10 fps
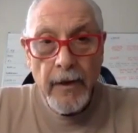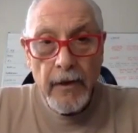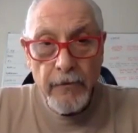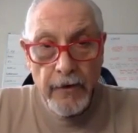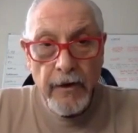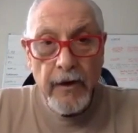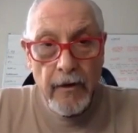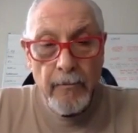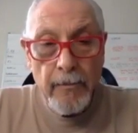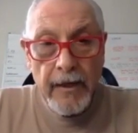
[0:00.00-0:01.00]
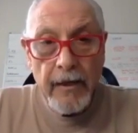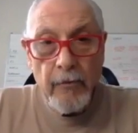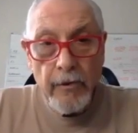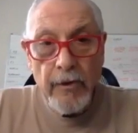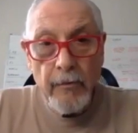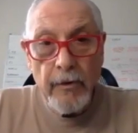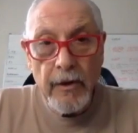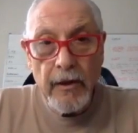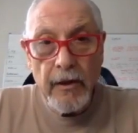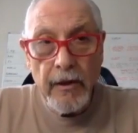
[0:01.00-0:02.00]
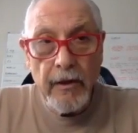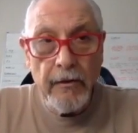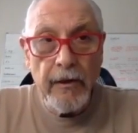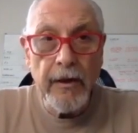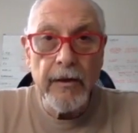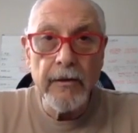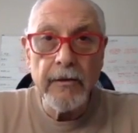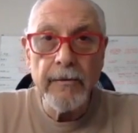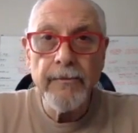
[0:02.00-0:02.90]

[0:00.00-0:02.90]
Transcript: It's very complete with the ingredients.